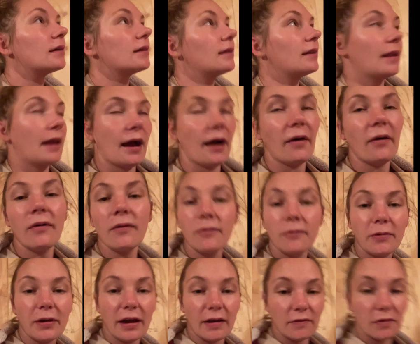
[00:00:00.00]
Now
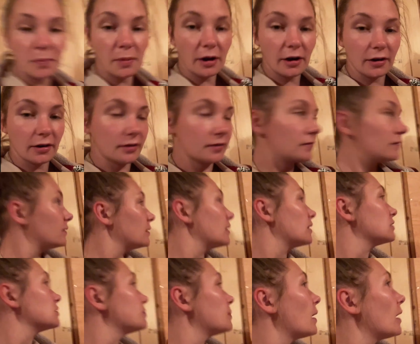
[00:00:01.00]
we have a barn. It
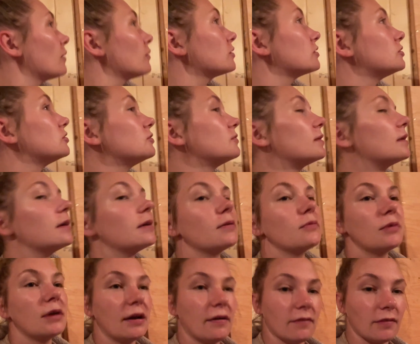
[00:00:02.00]
has power to it.
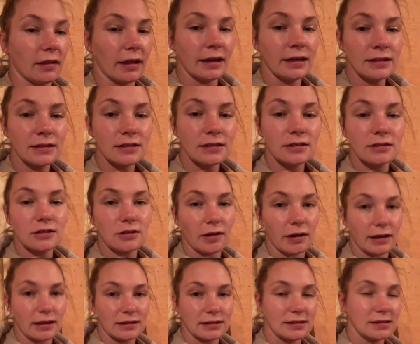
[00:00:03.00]
We have lights so I
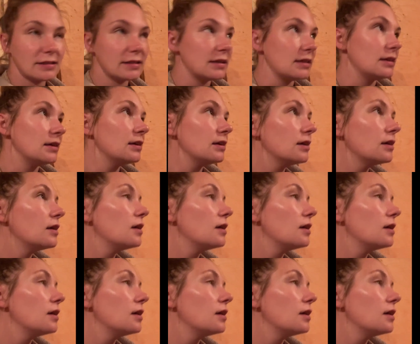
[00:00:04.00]
can see.